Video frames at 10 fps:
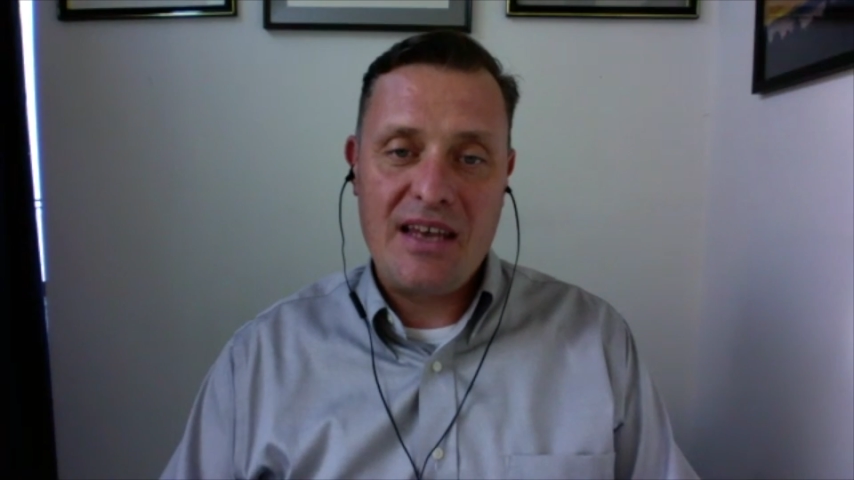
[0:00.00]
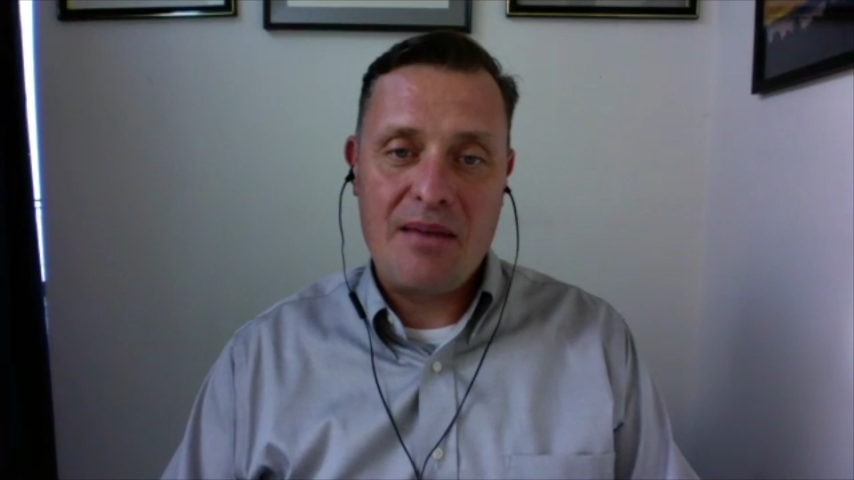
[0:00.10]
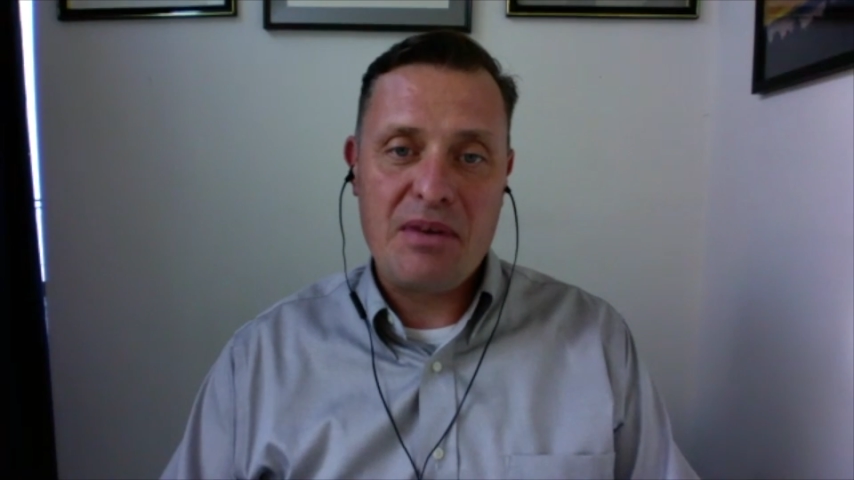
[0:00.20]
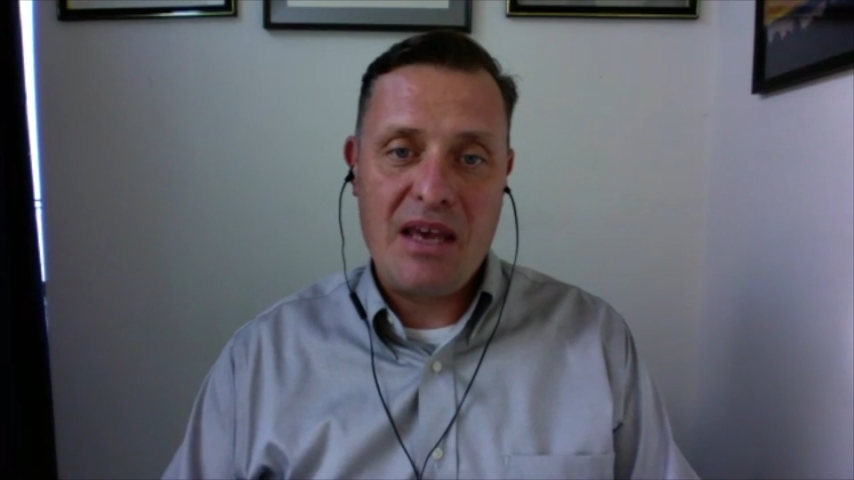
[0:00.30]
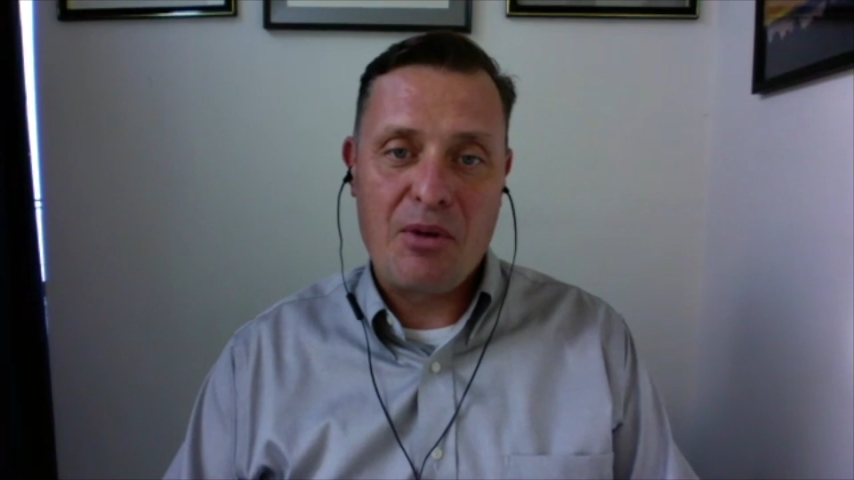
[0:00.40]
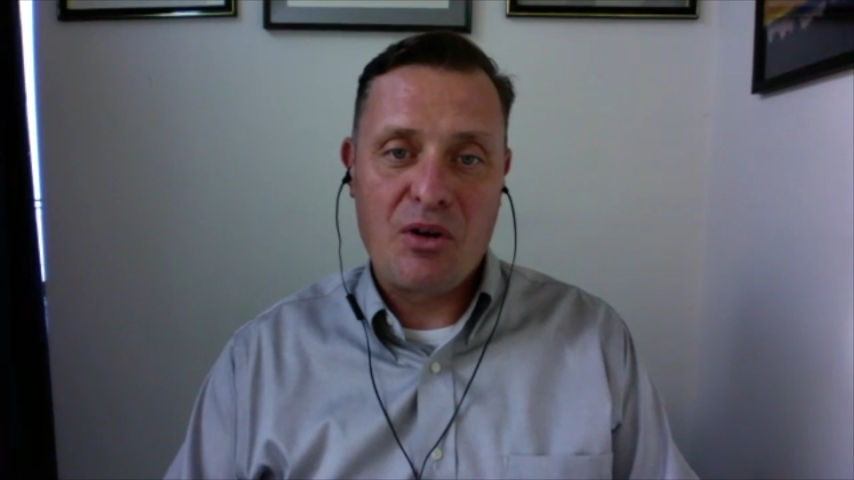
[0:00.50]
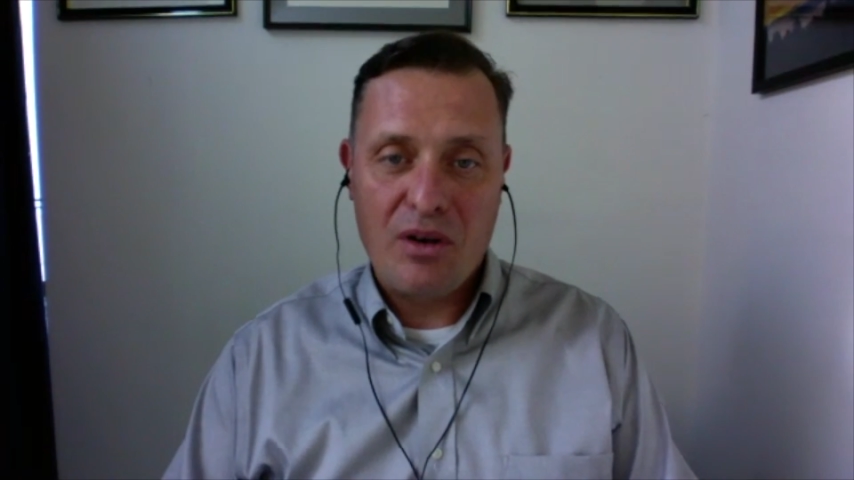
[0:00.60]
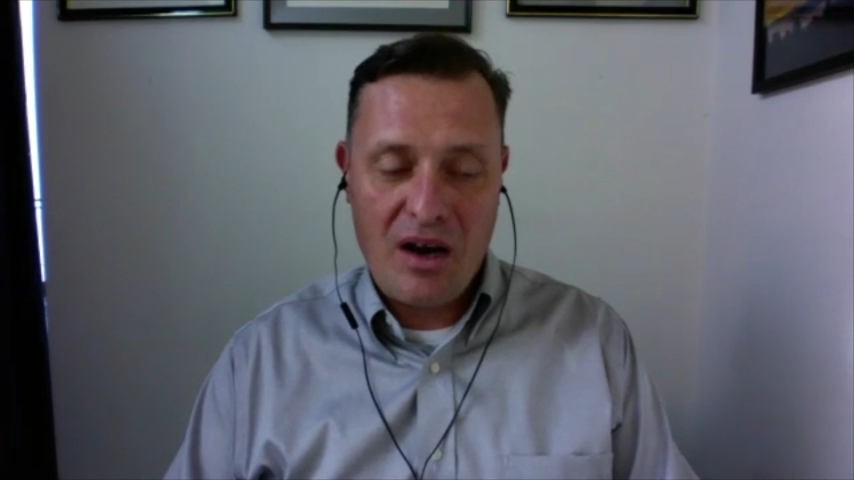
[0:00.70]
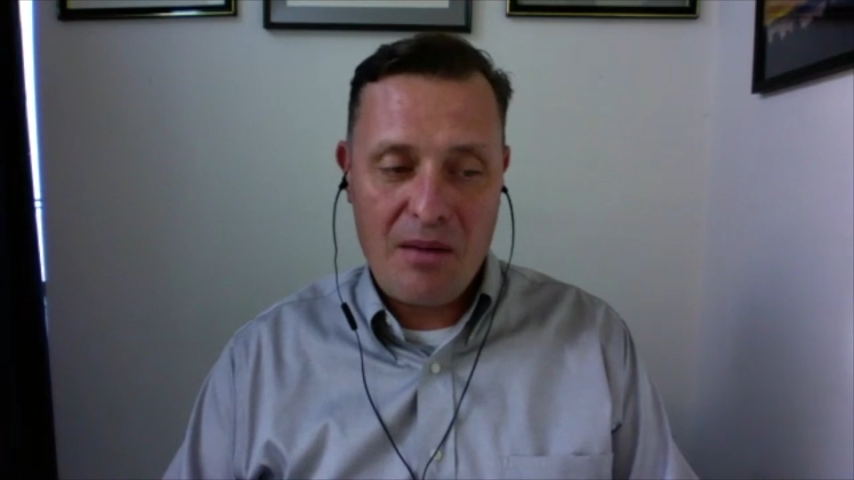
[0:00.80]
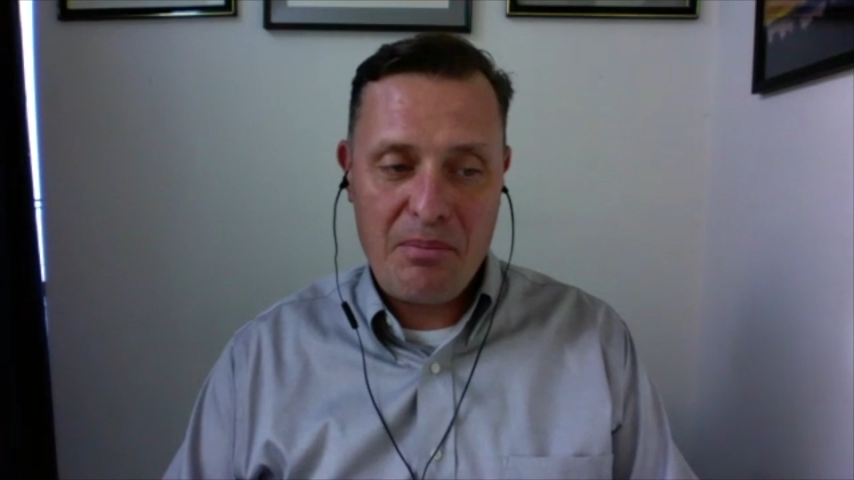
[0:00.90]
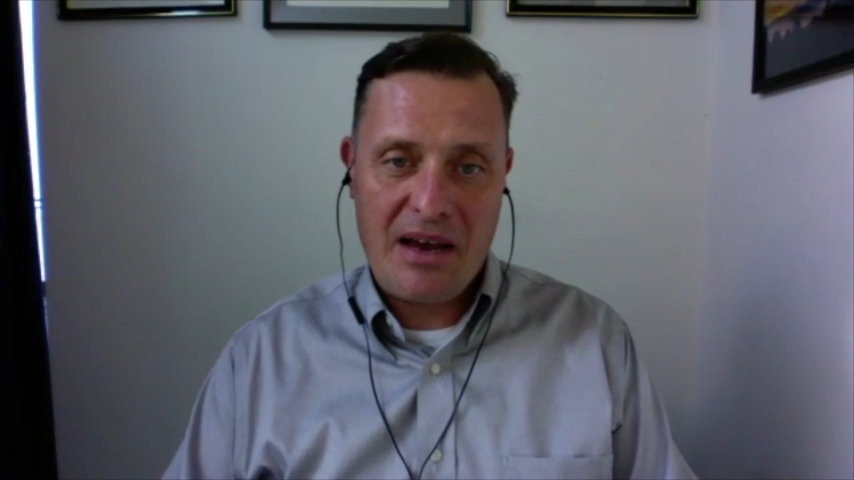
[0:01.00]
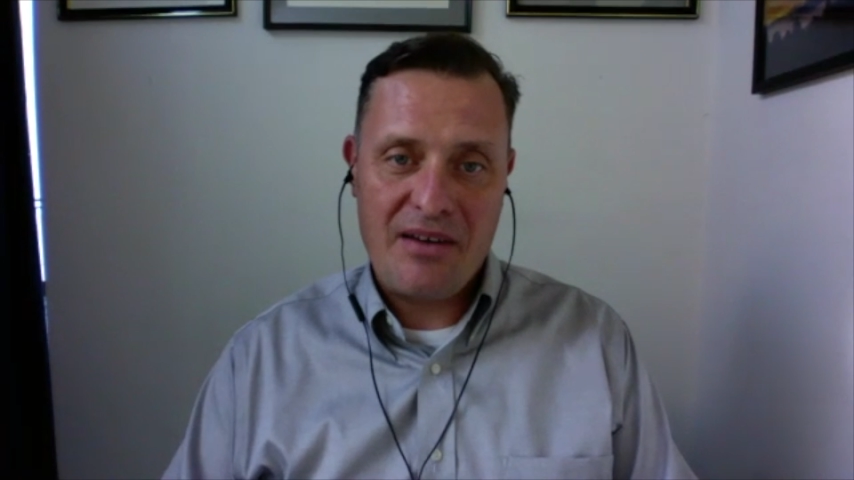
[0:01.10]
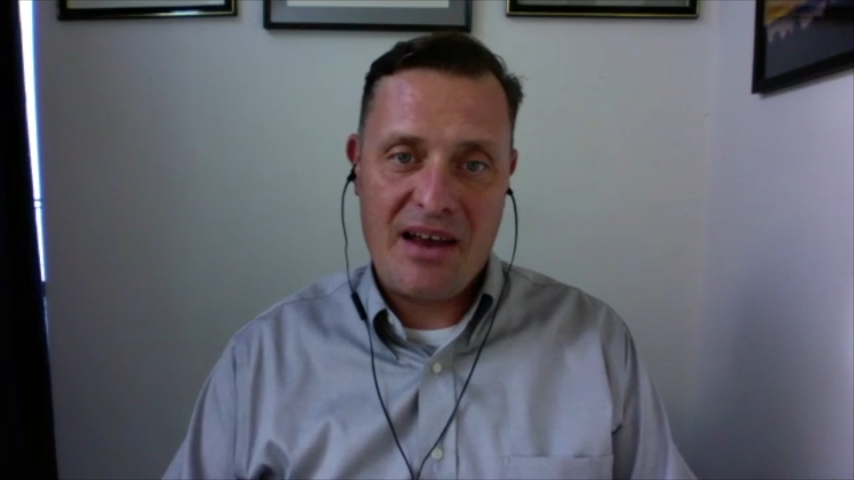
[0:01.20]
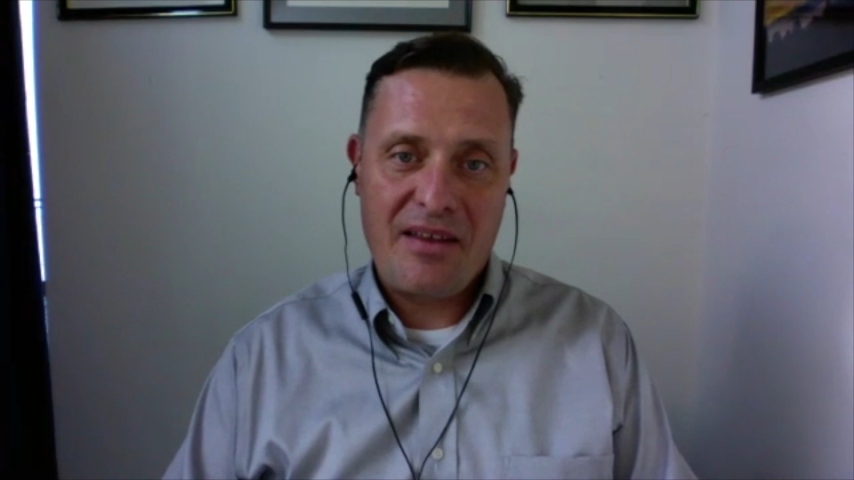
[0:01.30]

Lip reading: chemical compound out